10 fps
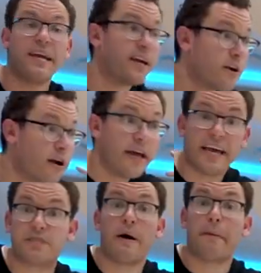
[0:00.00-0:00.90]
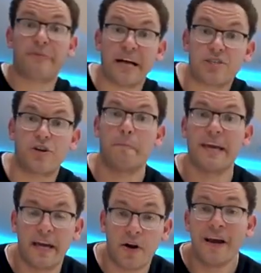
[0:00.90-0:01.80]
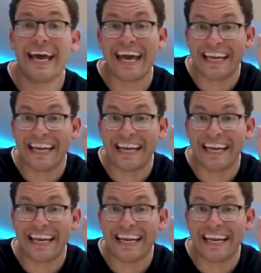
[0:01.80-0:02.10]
here, it's my pleasure to be here,